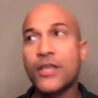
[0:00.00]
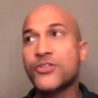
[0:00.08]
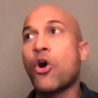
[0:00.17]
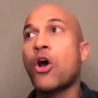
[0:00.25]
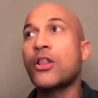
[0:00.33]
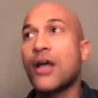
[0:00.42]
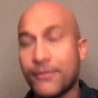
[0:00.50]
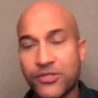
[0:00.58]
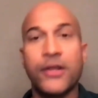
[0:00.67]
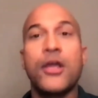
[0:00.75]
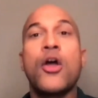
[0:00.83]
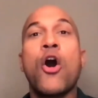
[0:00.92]
So all I'm
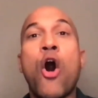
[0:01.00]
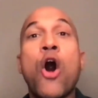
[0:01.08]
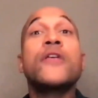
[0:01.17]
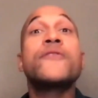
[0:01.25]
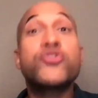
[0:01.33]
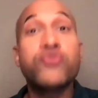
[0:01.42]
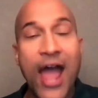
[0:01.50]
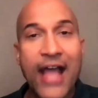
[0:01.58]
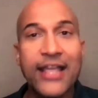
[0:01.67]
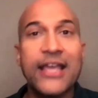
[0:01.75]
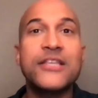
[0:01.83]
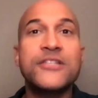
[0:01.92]
sorry, all of
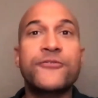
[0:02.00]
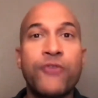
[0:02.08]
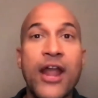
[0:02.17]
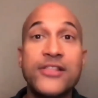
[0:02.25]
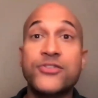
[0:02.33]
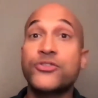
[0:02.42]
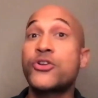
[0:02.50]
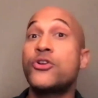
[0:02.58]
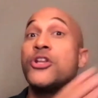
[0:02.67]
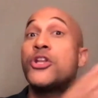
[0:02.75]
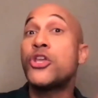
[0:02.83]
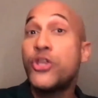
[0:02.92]
Drac and his friends are turned
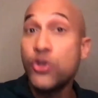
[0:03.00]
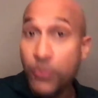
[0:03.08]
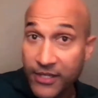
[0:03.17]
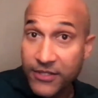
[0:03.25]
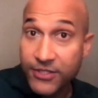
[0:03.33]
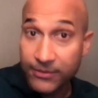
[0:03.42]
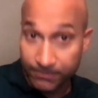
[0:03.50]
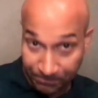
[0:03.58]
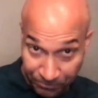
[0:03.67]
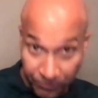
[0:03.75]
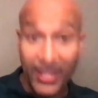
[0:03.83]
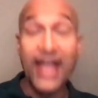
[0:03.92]
into humans,
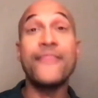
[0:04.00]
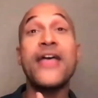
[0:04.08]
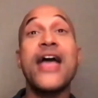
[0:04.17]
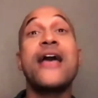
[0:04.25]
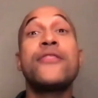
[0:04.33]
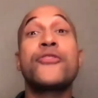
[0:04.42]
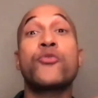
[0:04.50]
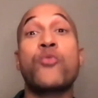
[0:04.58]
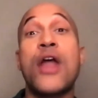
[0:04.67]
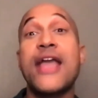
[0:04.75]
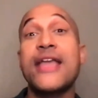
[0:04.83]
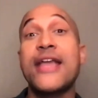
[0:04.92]
and then the
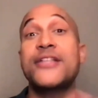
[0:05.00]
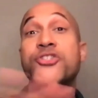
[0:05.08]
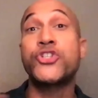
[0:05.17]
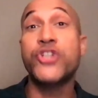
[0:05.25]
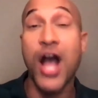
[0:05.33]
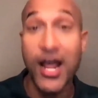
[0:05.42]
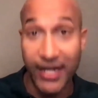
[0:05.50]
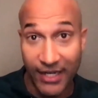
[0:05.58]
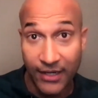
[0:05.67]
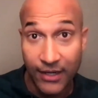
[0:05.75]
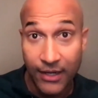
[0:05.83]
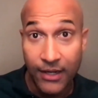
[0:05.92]
ray hits
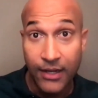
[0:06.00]
Johnny.